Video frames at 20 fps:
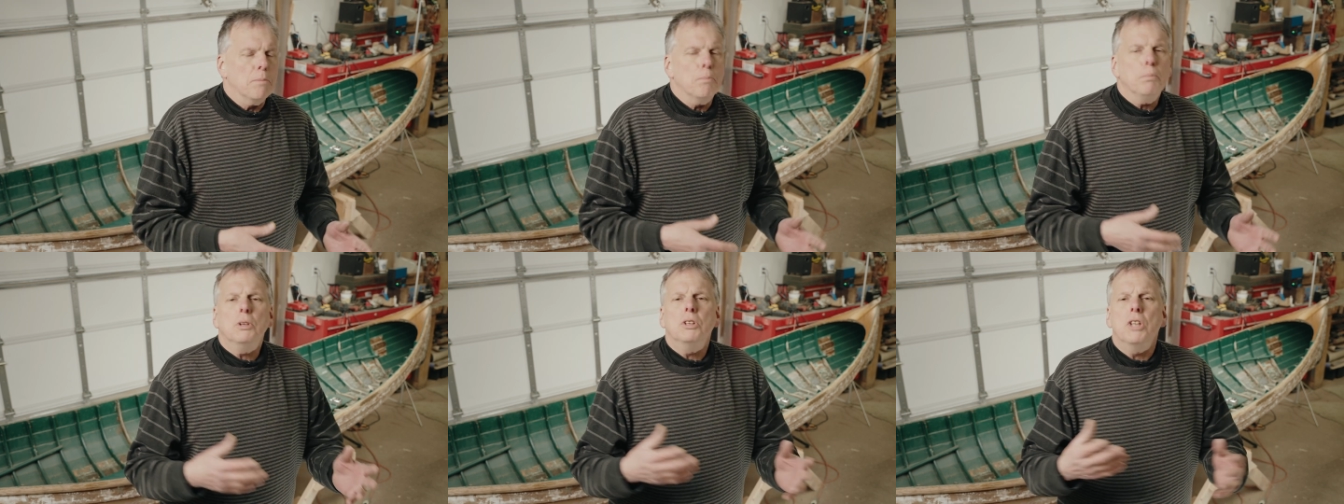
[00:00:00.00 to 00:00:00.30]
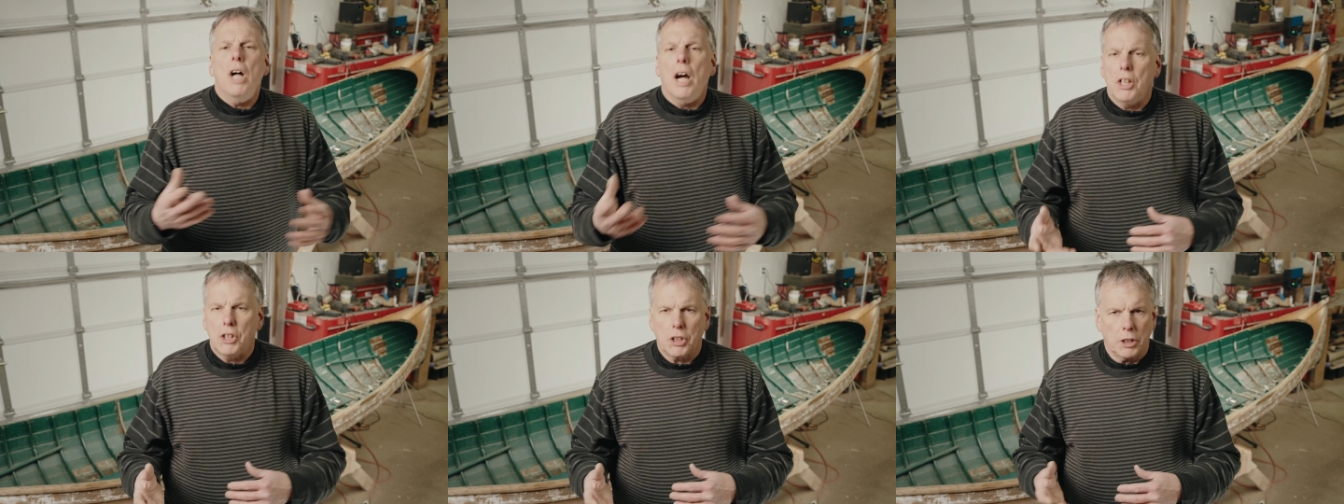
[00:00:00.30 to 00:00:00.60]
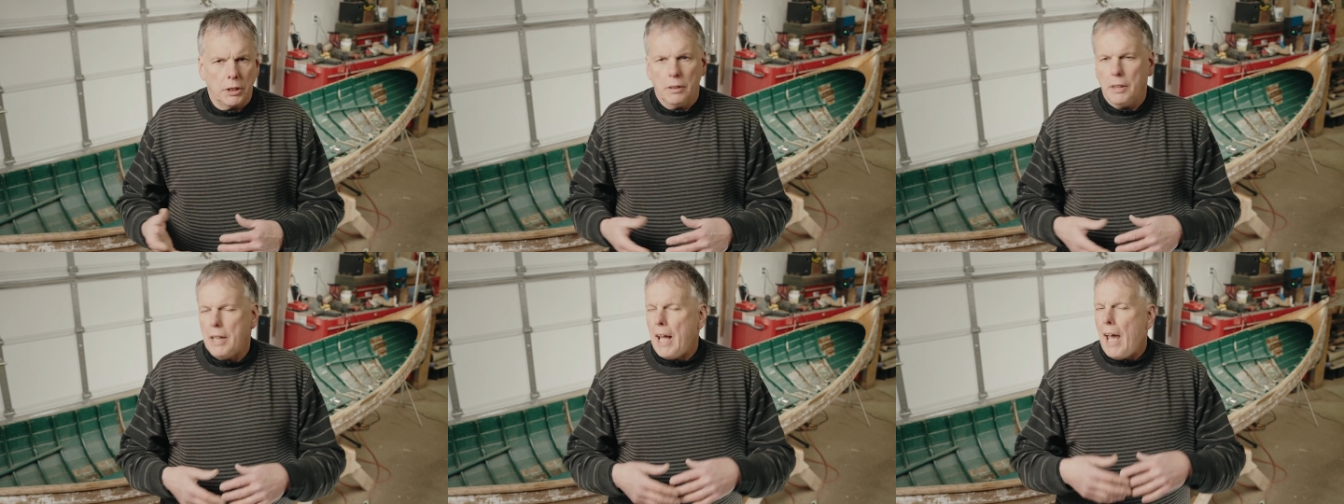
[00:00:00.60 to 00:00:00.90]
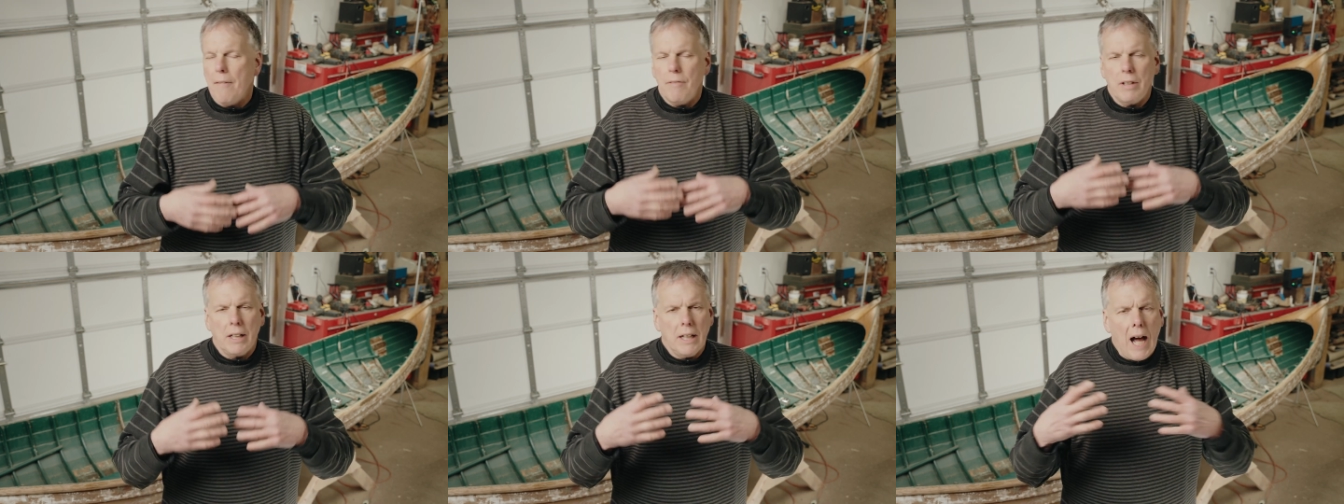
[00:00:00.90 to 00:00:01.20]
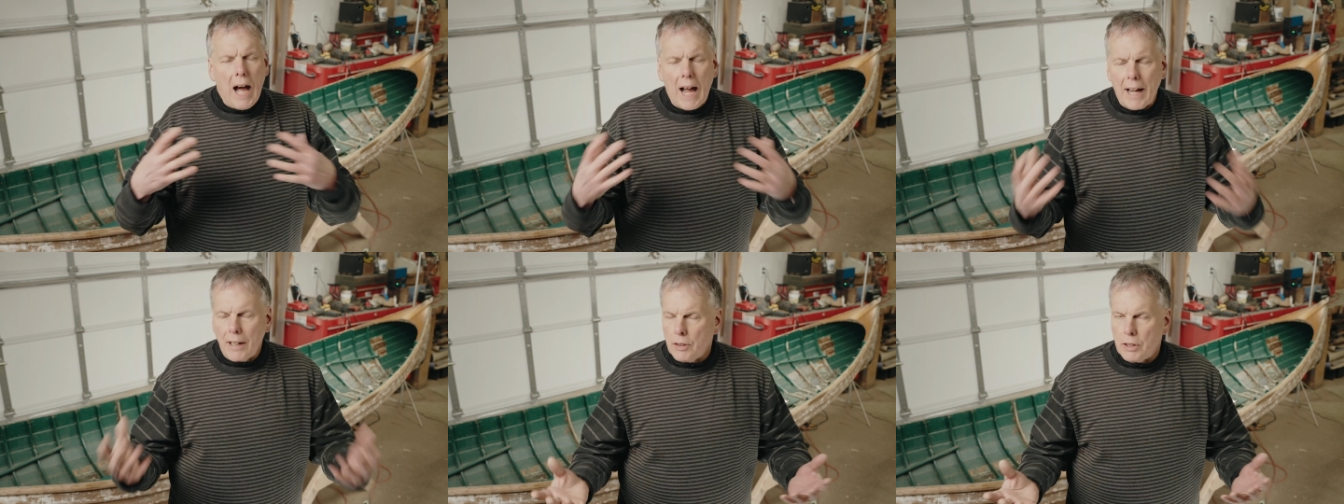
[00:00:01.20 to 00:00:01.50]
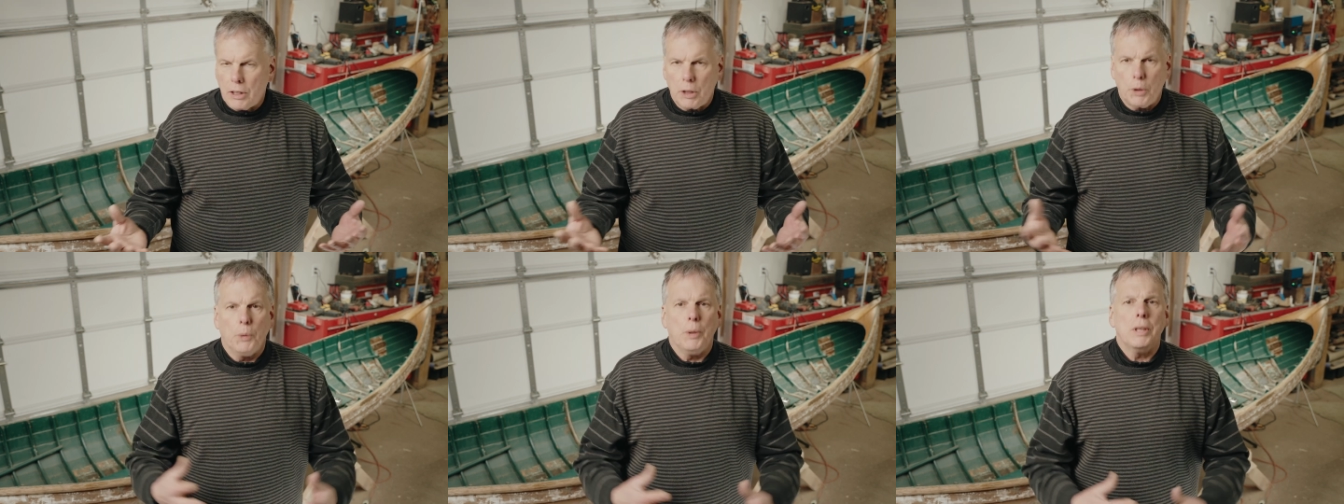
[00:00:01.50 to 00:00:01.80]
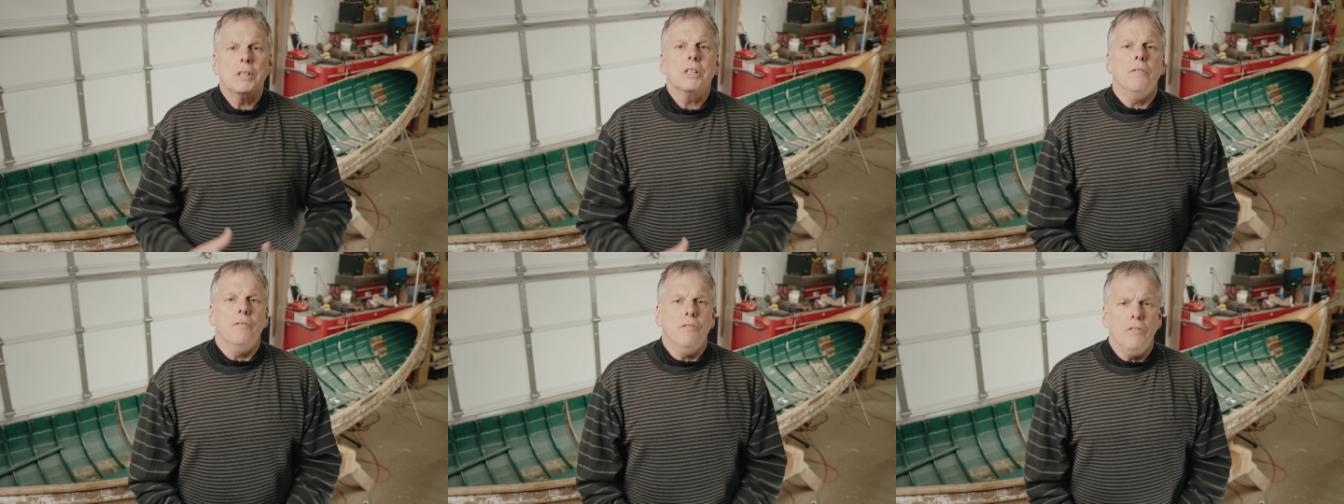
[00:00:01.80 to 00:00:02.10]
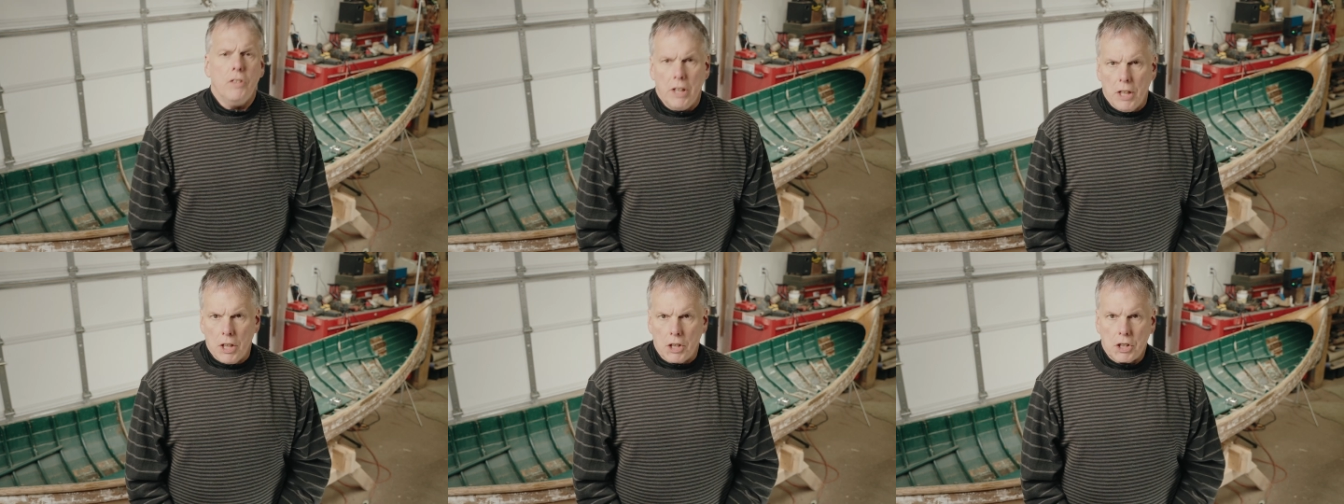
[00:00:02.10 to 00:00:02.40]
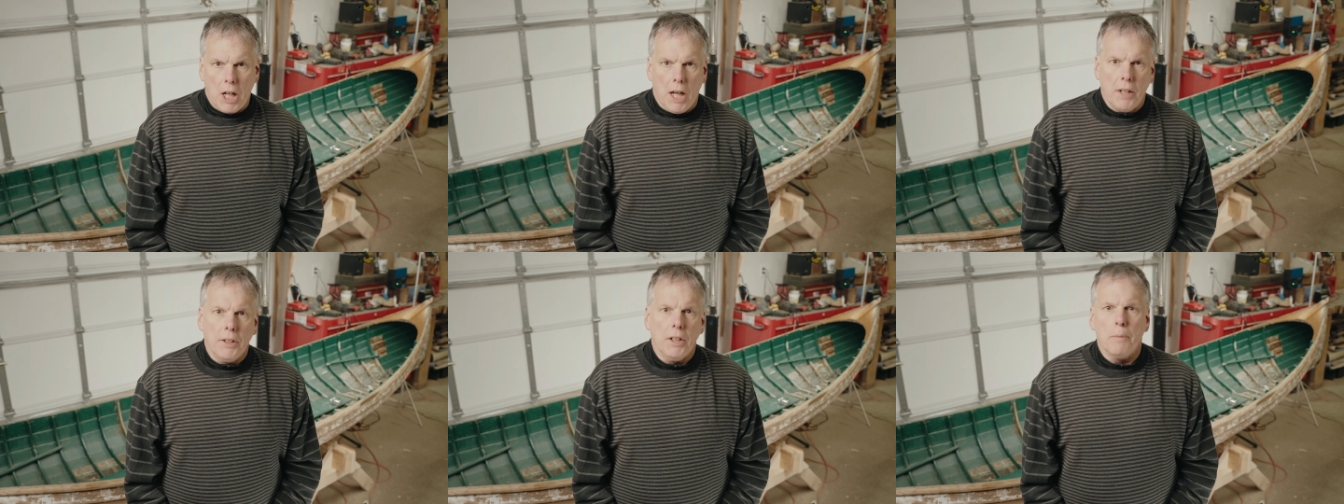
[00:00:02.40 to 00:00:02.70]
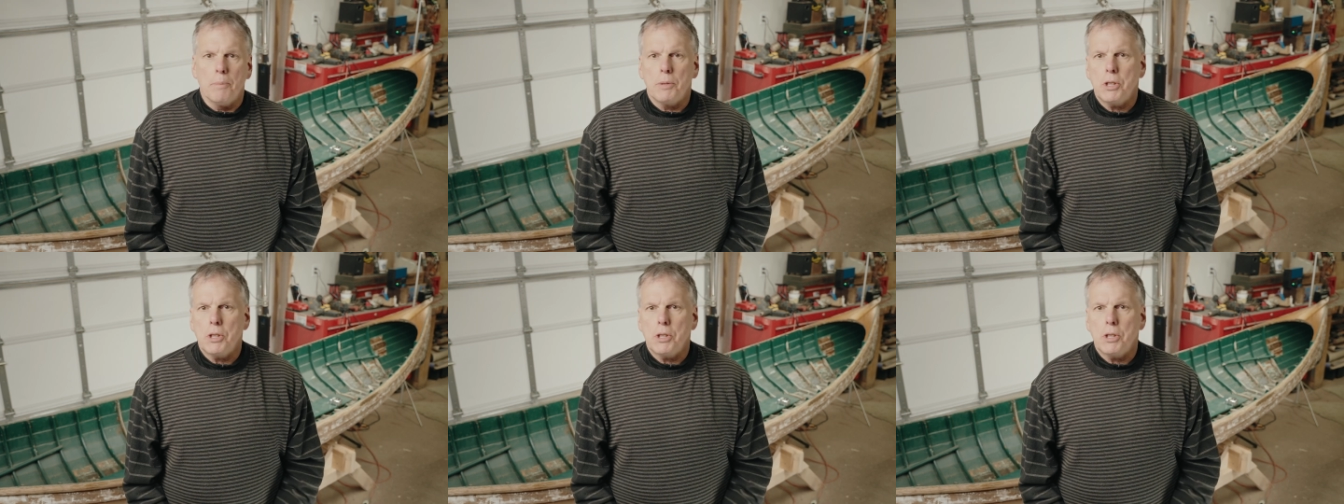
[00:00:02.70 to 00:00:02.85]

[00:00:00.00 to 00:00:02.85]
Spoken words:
pleasure and having higher degrees of finish on them.